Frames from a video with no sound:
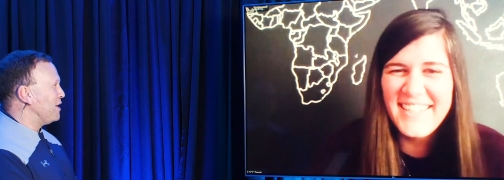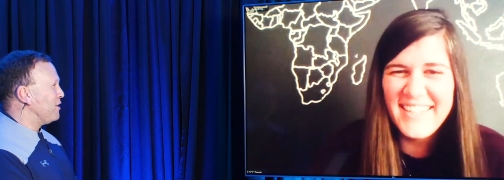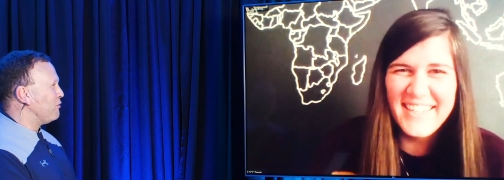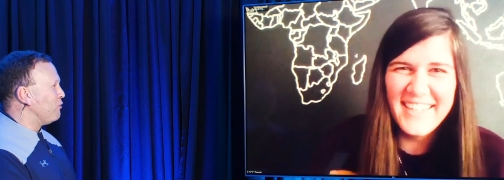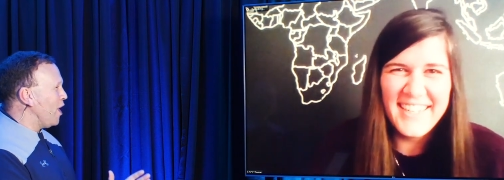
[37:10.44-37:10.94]

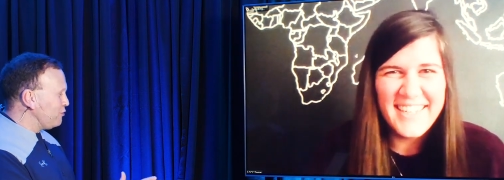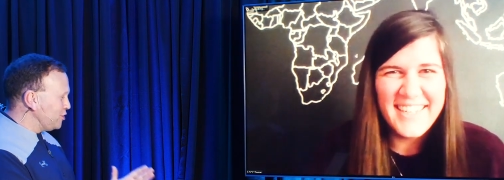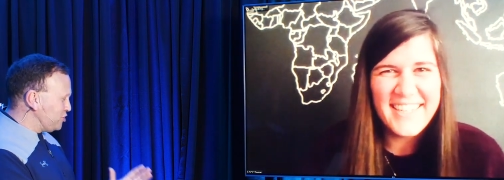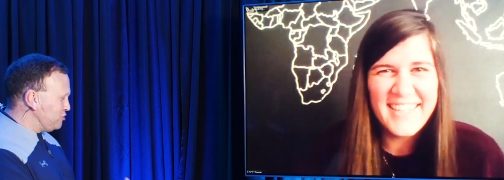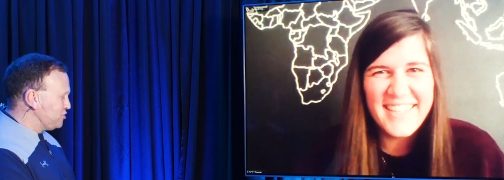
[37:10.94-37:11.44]
Speaker 1: But what
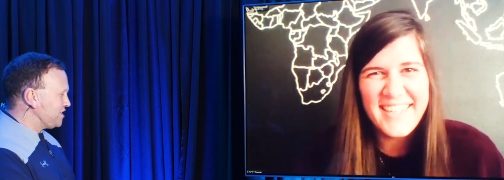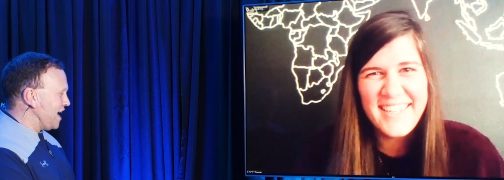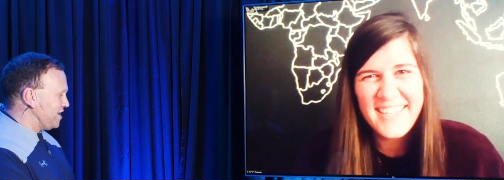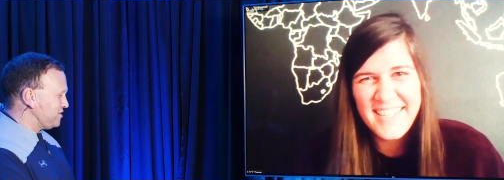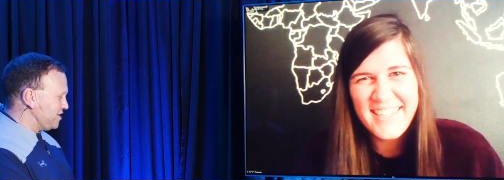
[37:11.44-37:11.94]
would you
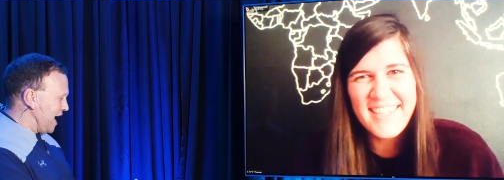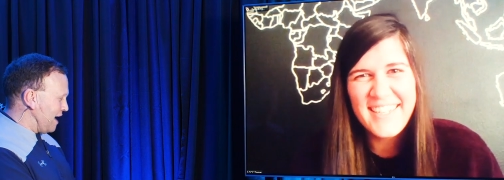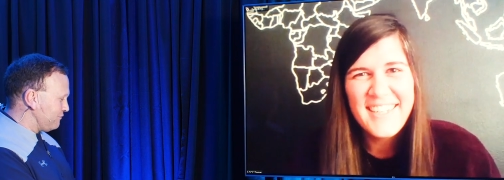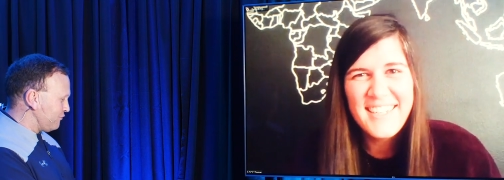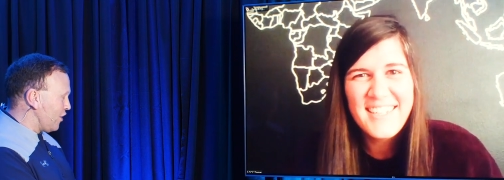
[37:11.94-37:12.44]
say to
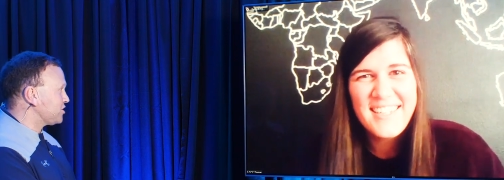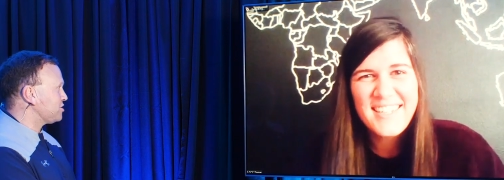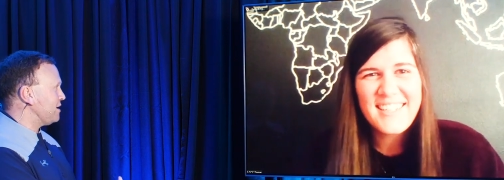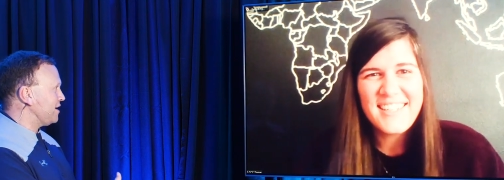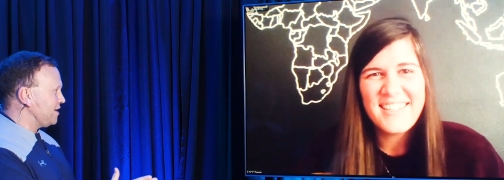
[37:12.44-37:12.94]
that
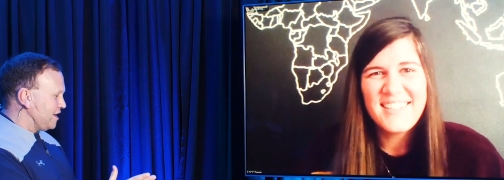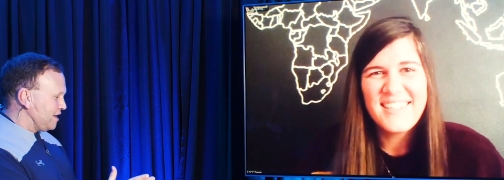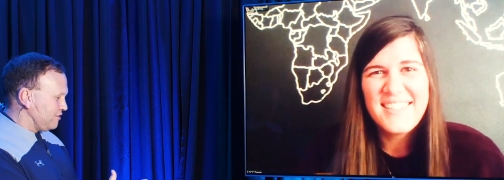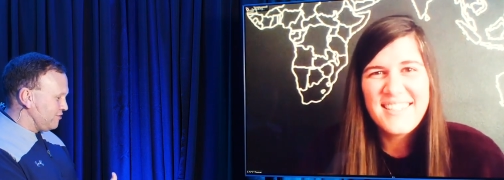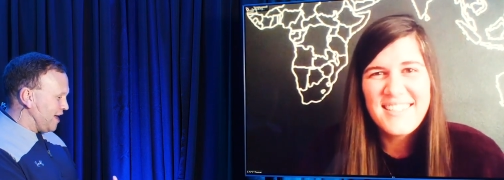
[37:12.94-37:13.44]
freshman
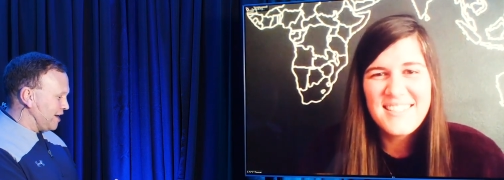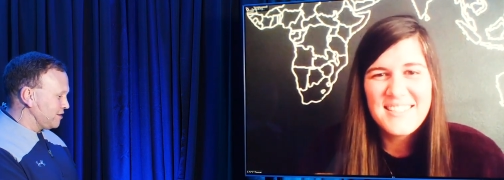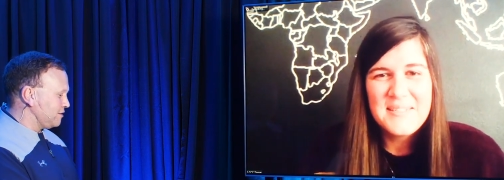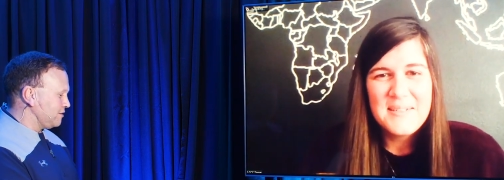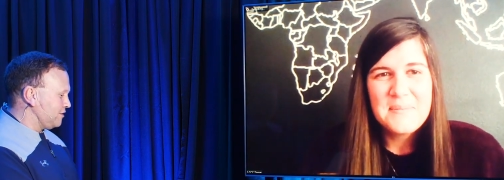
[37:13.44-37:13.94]

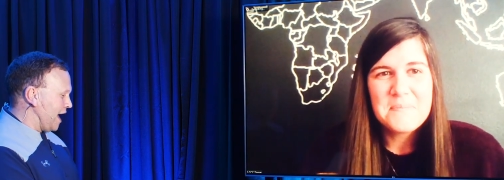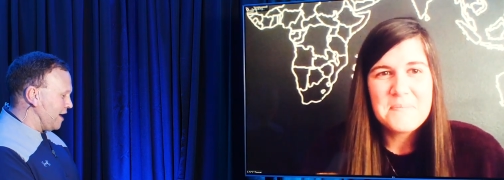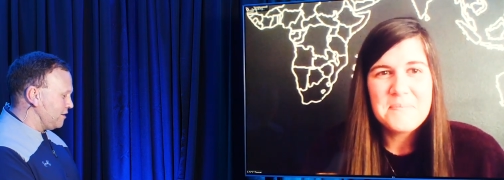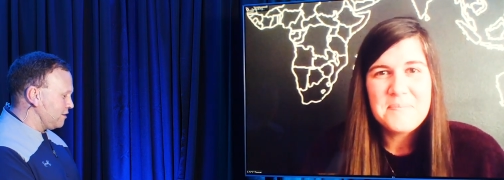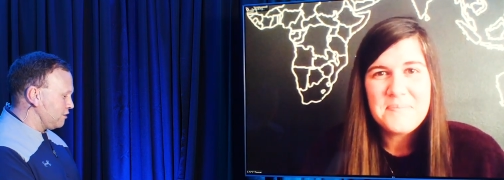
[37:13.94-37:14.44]
that
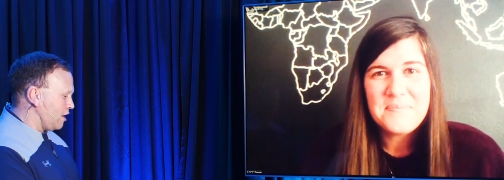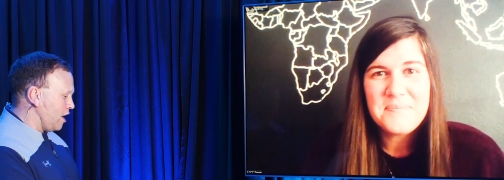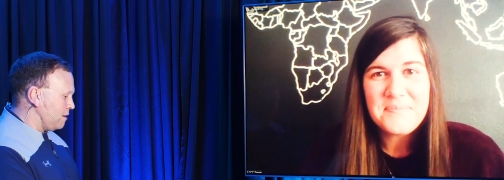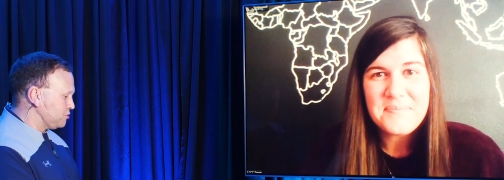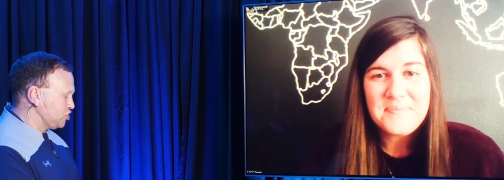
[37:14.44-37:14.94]
that
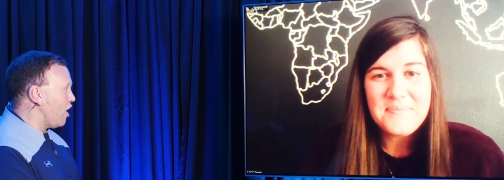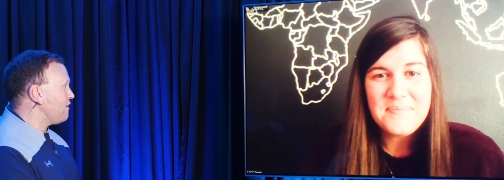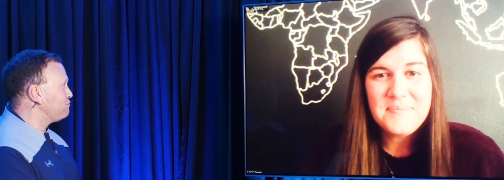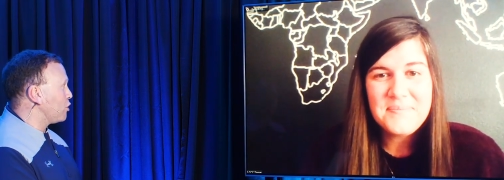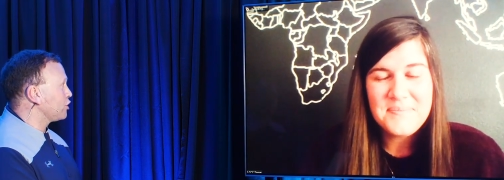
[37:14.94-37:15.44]
um,
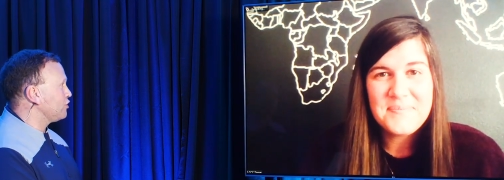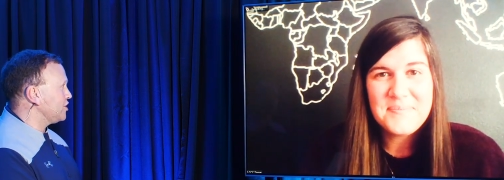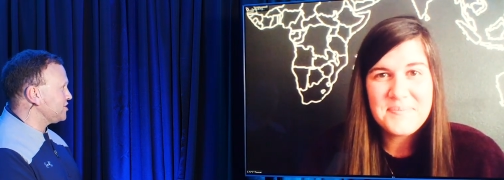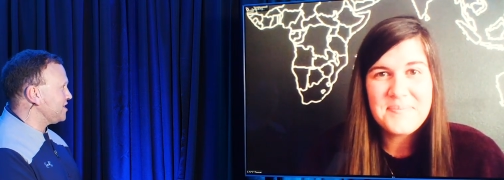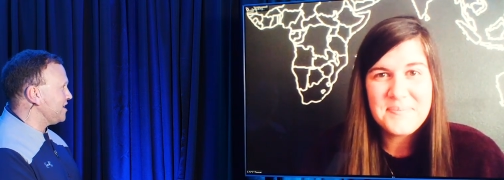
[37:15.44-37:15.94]
sophomore
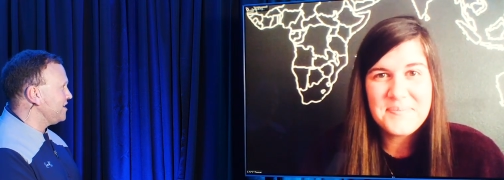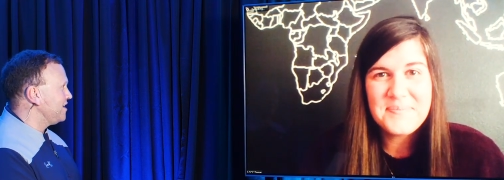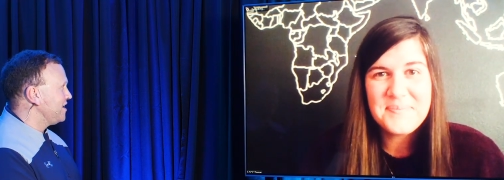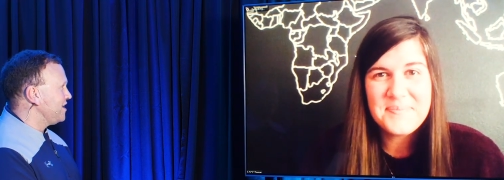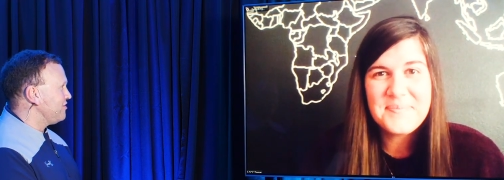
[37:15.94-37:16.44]
Kristen
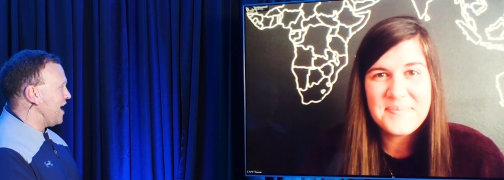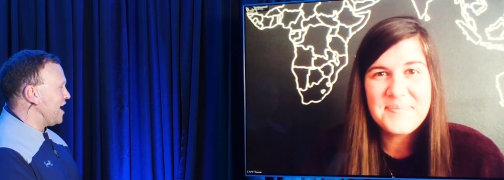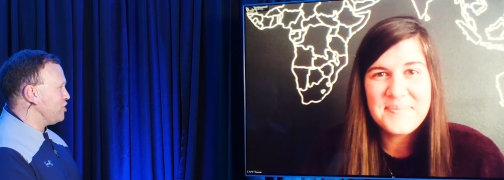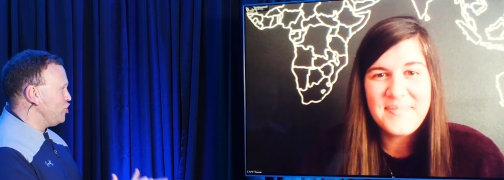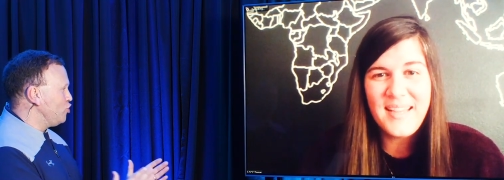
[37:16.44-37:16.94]
that yeah.